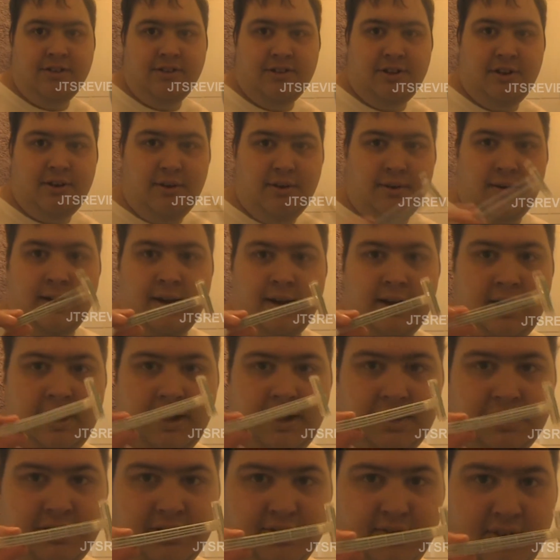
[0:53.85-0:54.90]
so
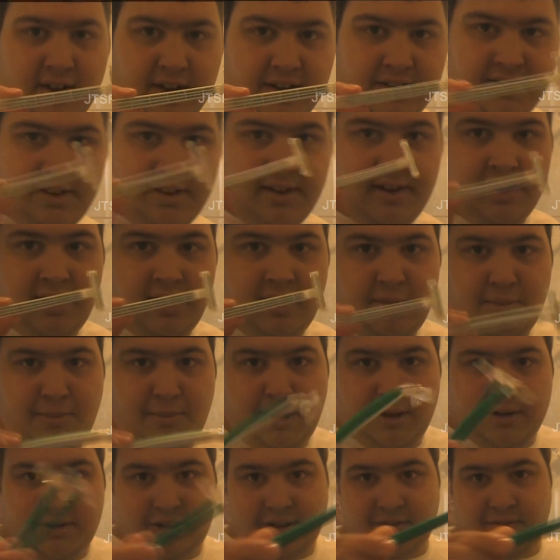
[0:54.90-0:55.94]
here's the razor and I'm
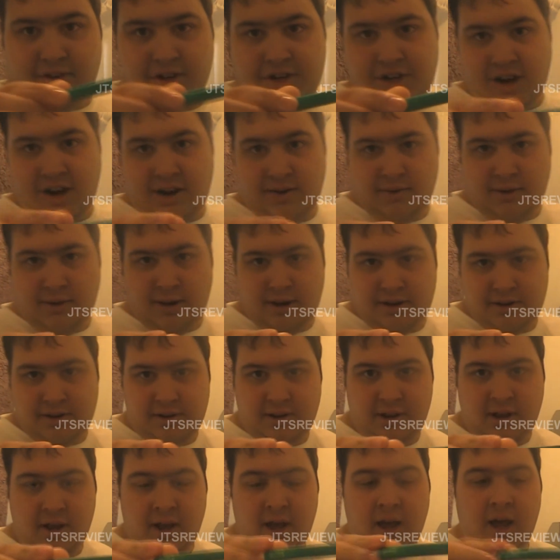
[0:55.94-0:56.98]
about to have a shave with it.
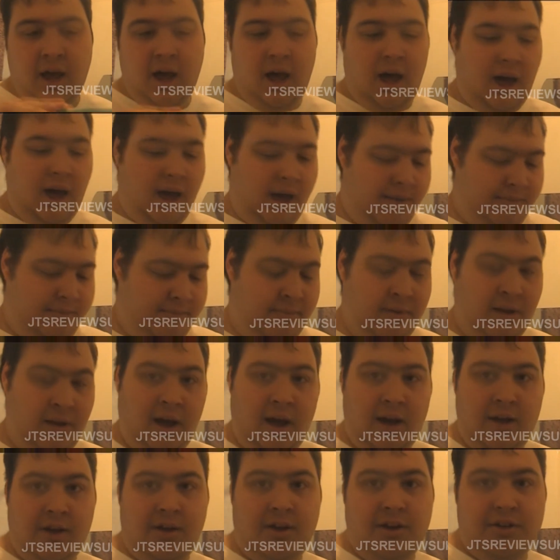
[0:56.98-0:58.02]

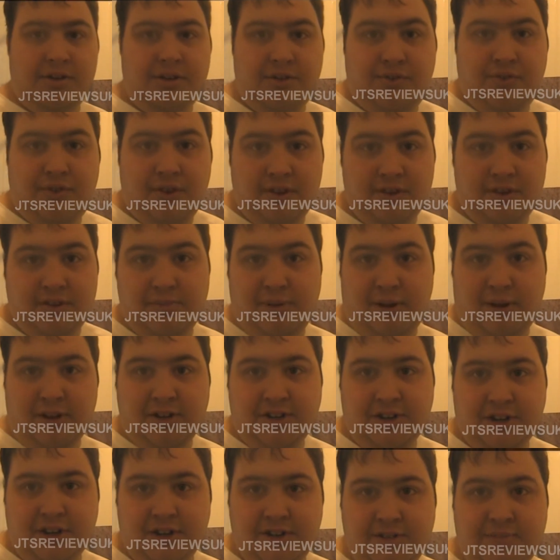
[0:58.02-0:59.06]
I've got to first
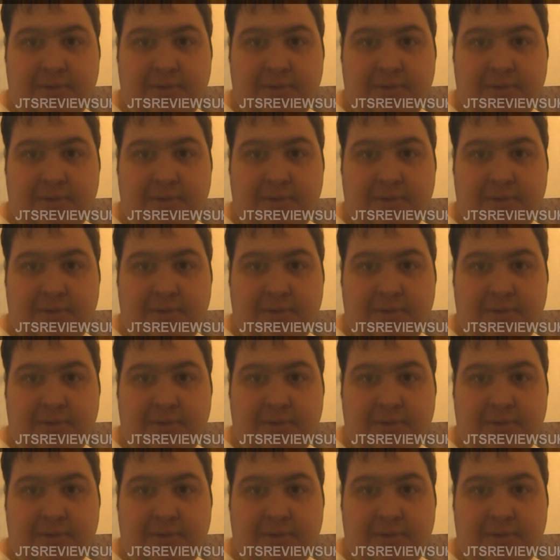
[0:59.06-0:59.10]
apologise